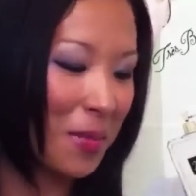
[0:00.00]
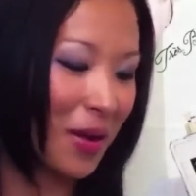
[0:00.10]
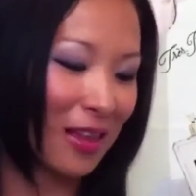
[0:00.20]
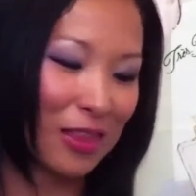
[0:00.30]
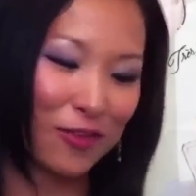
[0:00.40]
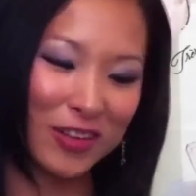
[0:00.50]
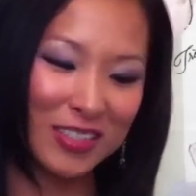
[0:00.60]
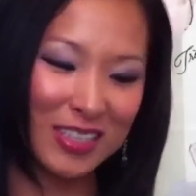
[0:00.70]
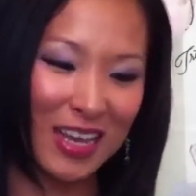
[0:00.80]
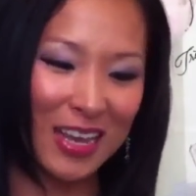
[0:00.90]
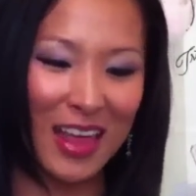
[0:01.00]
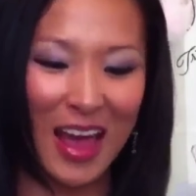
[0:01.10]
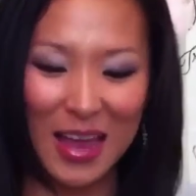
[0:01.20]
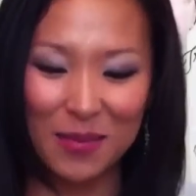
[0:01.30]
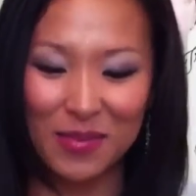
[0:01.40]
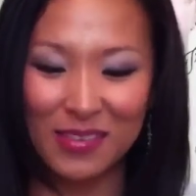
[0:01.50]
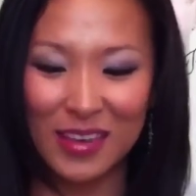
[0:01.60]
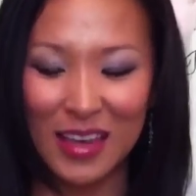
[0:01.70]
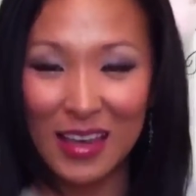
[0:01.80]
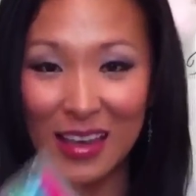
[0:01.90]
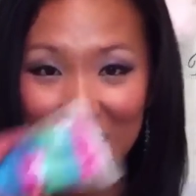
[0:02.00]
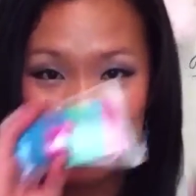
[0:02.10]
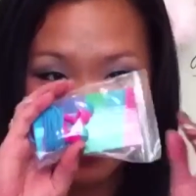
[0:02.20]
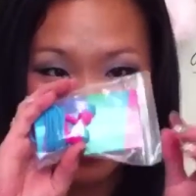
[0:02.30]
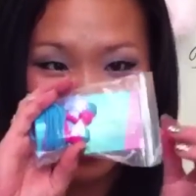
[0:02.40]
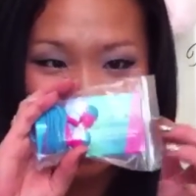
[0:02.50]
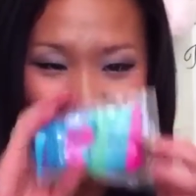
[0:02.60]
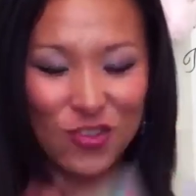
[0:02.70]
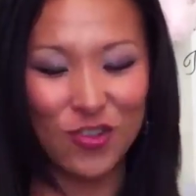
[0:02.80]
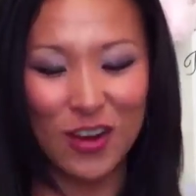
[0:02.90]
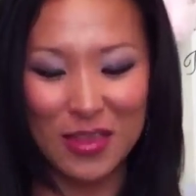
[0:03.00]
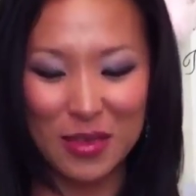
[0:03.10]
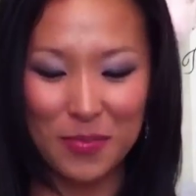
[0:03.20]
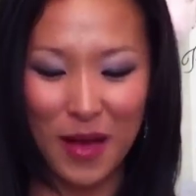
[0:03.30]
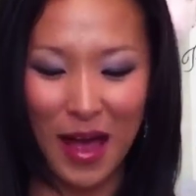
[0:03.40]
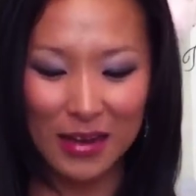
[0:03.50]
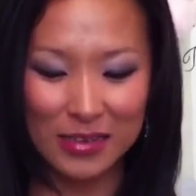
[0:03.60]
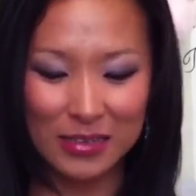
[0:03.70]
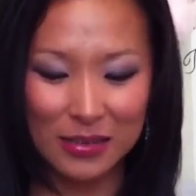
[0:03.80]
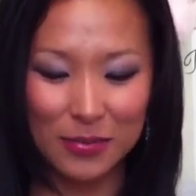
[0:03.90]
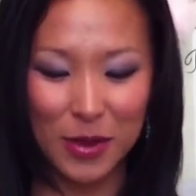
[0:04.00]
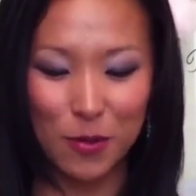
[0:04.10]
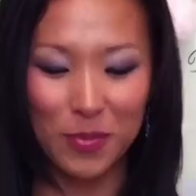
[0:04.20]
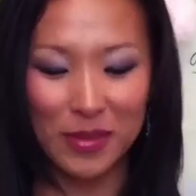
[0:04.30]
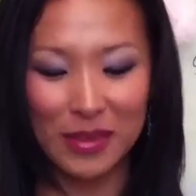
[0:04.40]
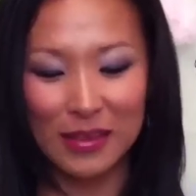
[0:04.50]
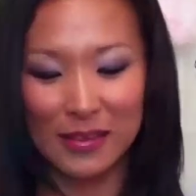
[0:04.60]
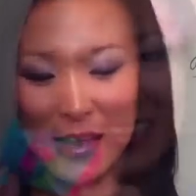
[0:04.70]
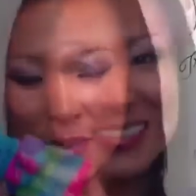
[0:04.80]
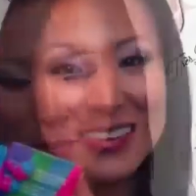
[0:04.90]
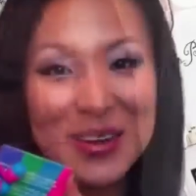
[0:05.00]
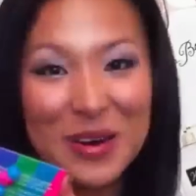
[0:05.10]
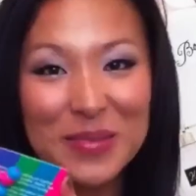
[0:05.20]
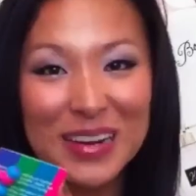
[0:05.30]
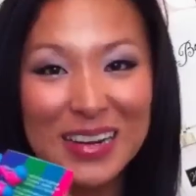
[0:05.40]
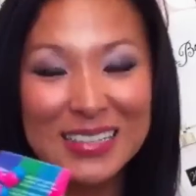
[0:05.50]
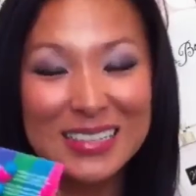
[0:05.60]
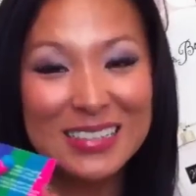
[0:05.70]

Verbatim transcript: But the first thing that I am seeing is the extra in the box, so let me open these These are earbuds.